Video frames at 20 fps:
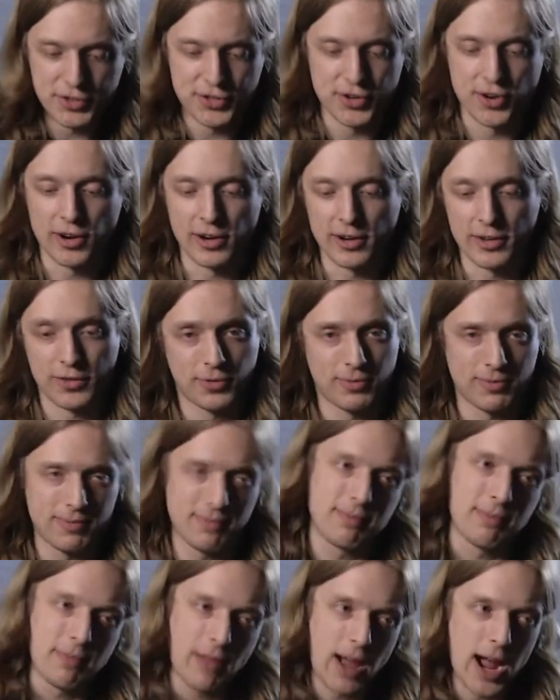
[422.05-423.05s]
shards,
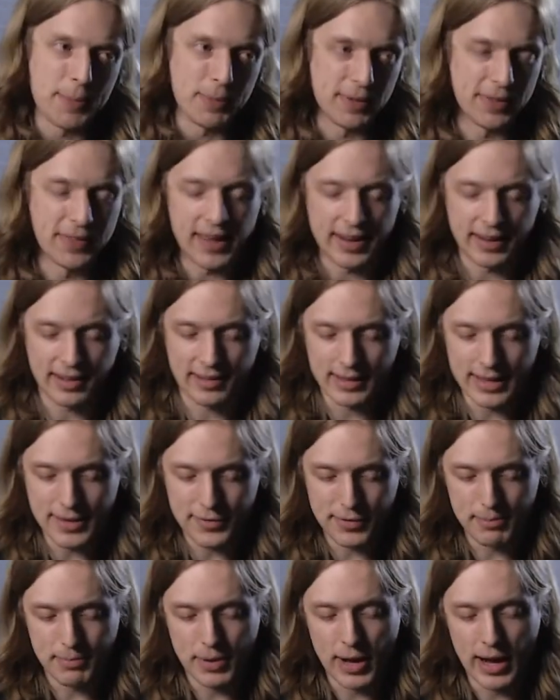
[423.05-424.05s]
hypothetically,
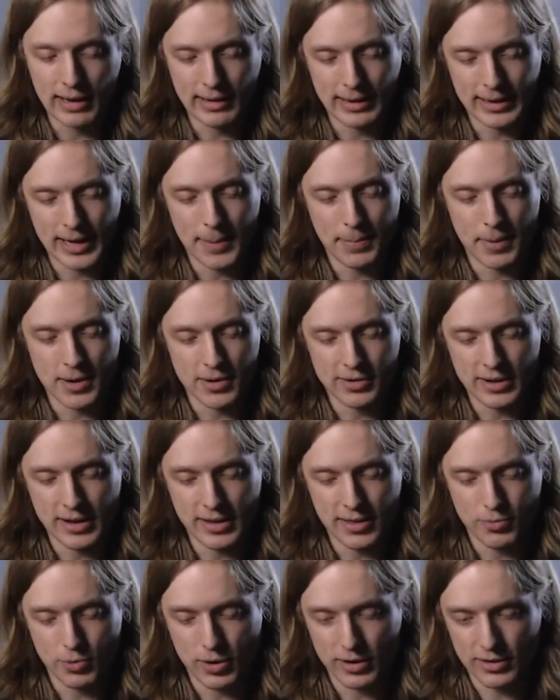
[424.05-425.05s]
from piling up
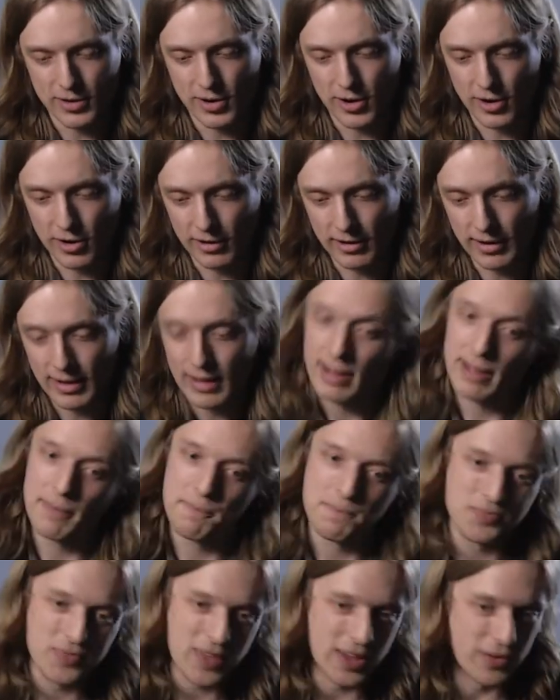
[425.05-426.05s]
underneath one card.
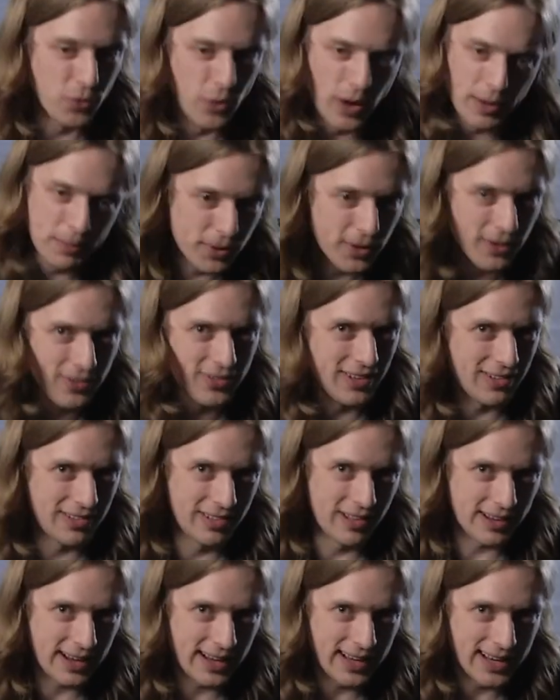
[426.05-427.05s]
If one person is
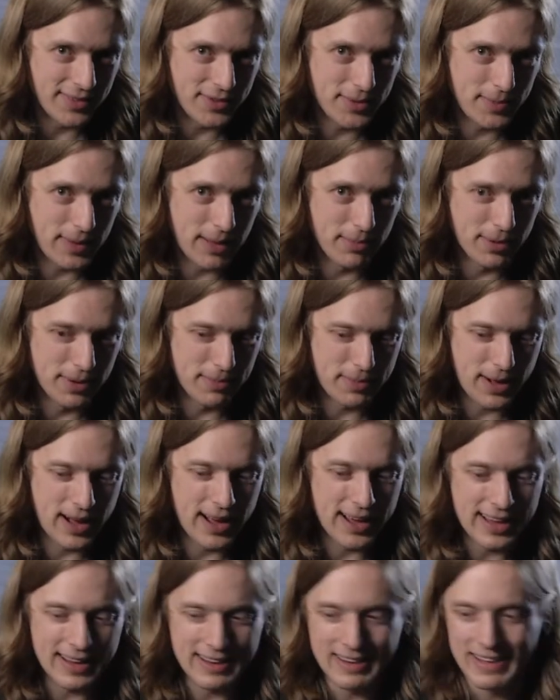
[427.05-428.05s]
lucky enough to be able to buy
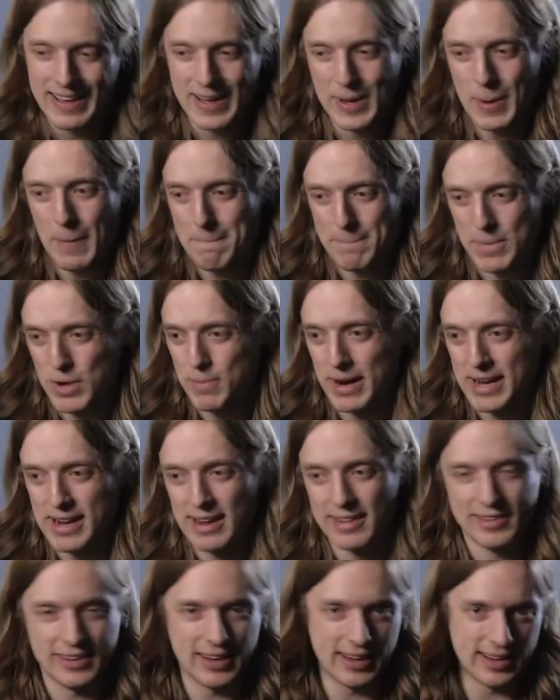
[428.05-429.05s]
it, you might
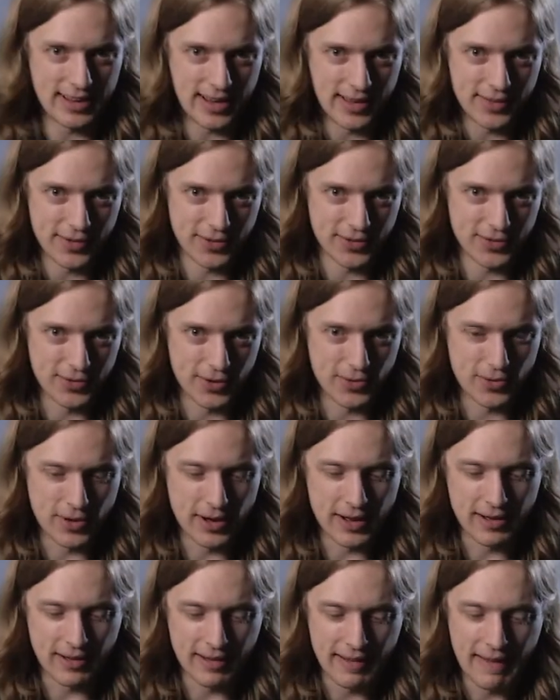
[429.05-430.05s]
not see any others for a
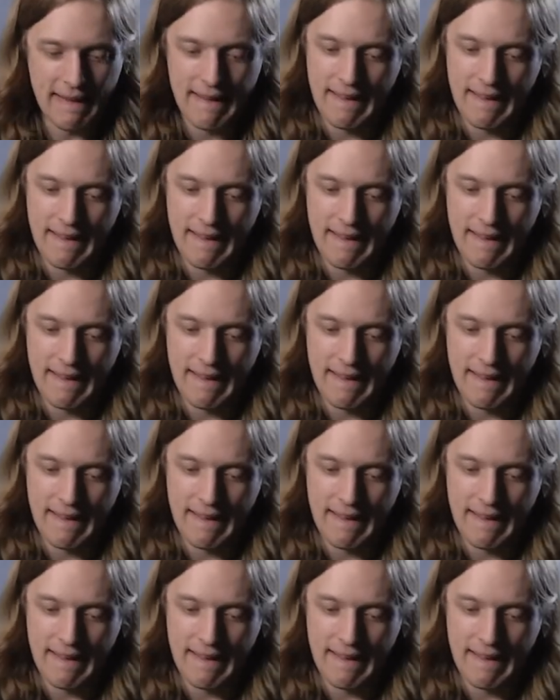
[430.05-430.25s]
while.